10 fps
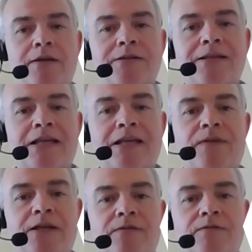on to the next
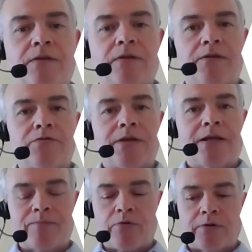phase of the
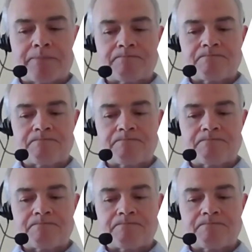training program.